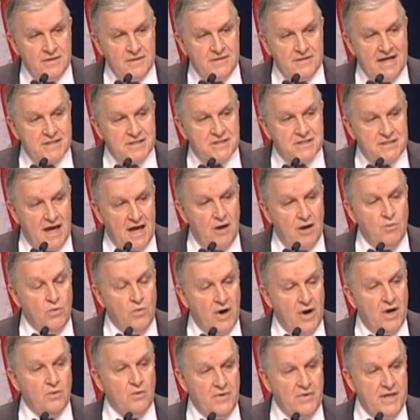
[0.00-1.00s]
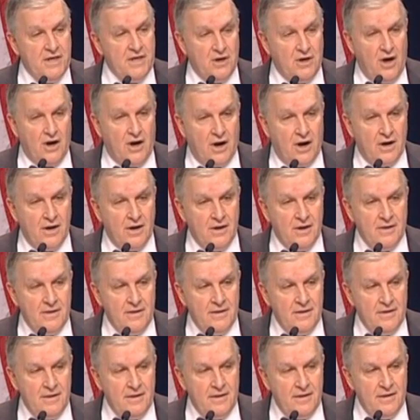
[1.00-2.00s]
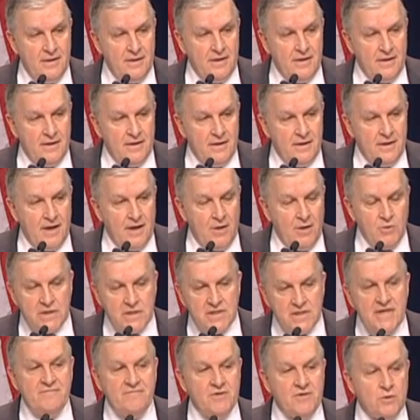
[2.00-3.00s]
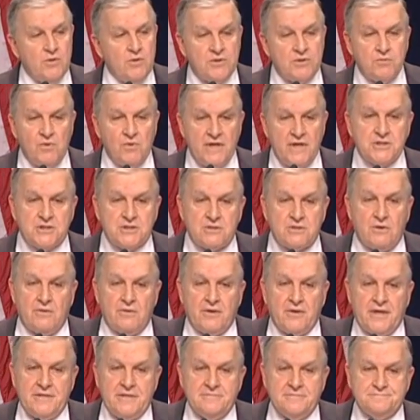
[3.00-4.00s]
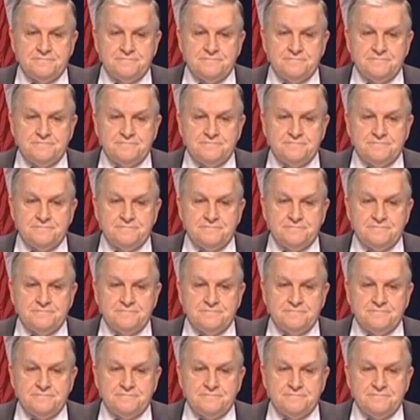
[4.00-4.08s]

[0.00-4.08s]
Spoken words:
That's not where we are. I want to leave you with one story.